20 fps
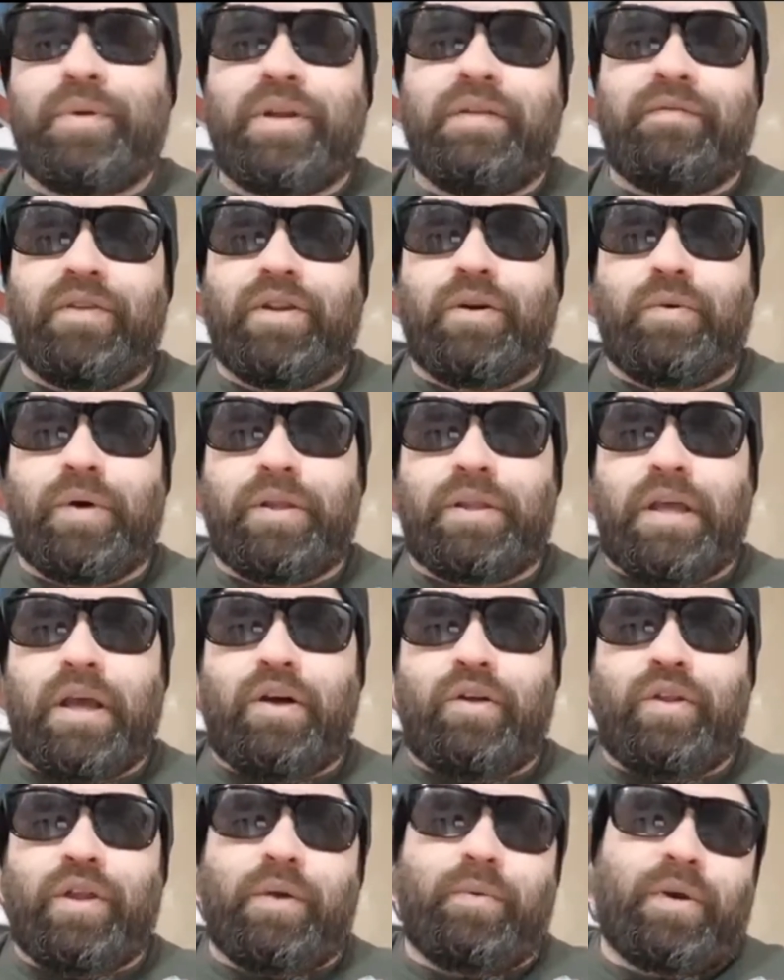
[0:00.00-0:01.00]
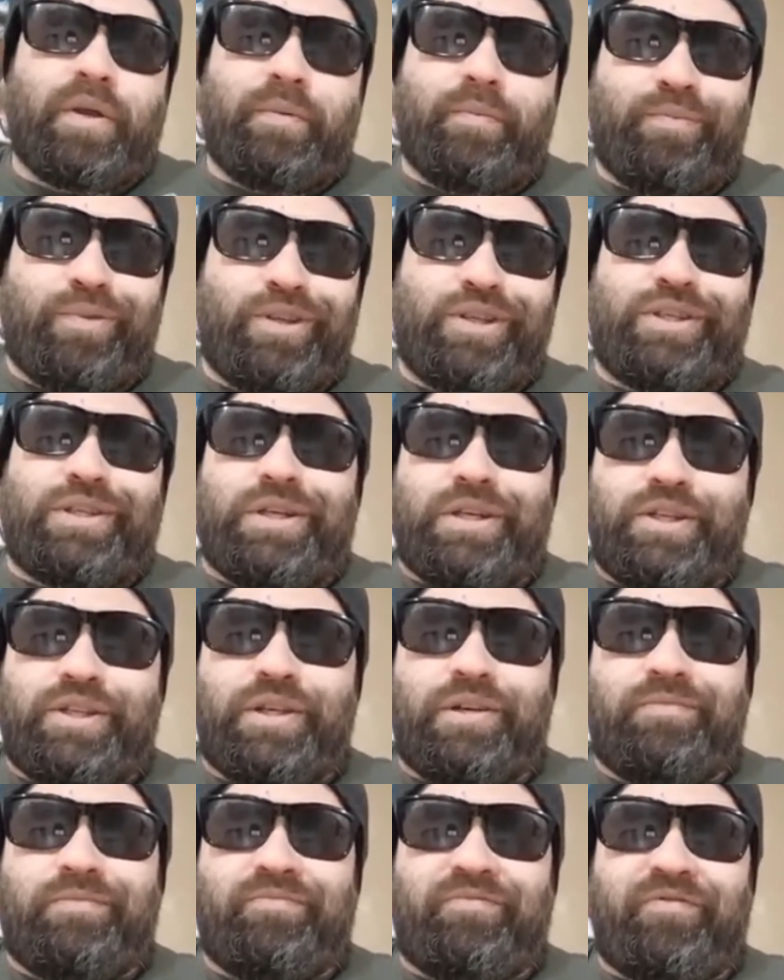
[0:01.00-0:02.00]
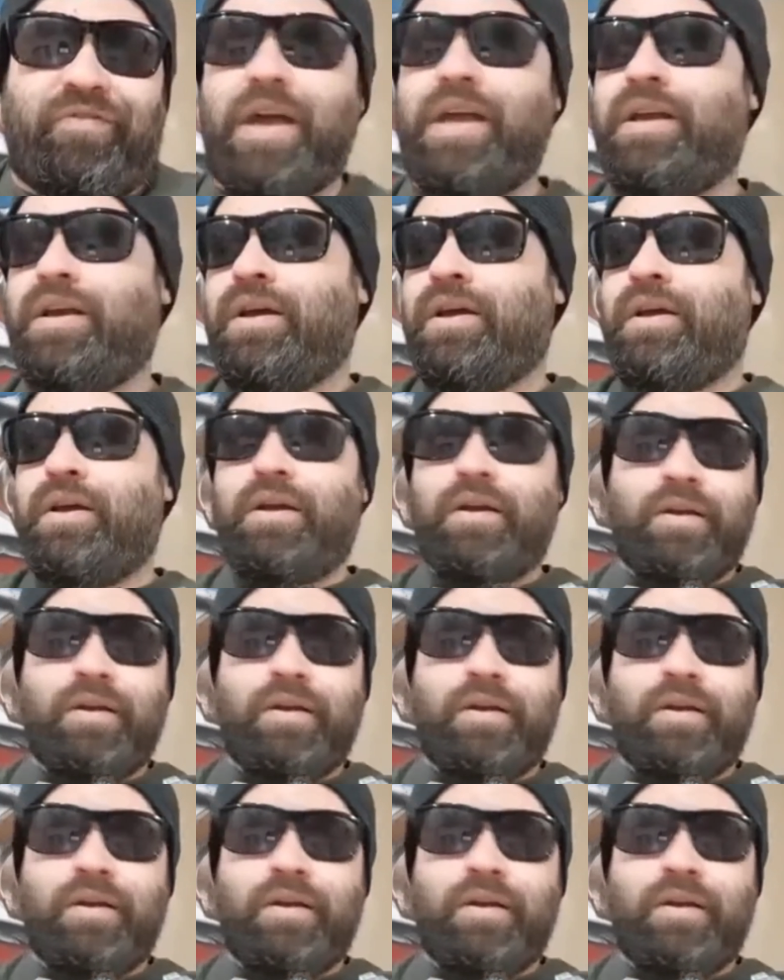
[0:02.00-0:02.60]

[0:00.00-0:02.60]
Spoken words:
We didn't even know what the hell they were. We just considered them fake.